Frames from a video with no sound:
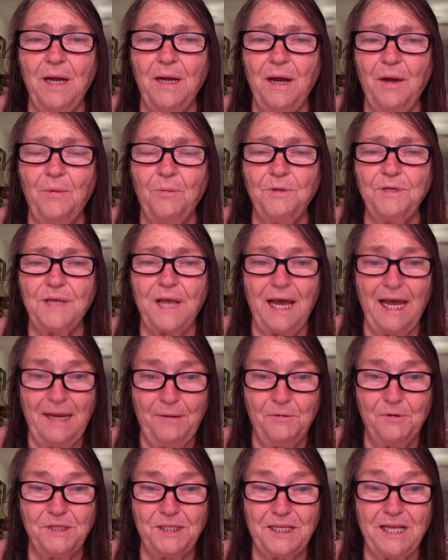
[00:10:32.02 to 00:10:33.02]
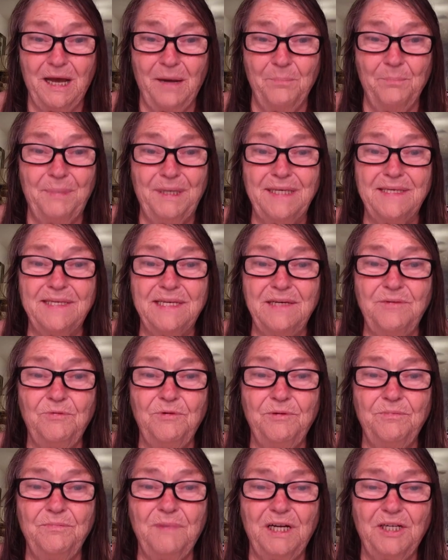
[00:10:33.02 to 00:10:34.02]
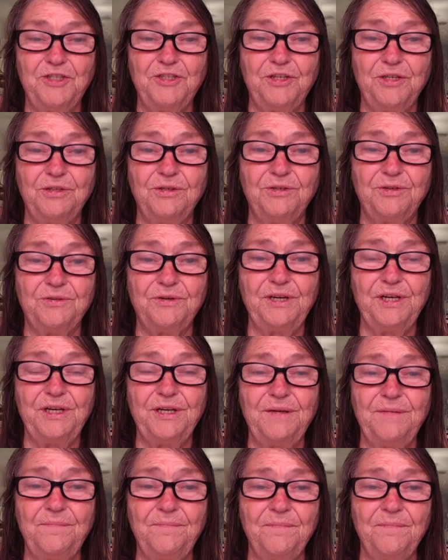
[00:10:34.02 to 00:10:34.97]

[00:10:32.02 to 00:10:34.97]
I got busy with my children.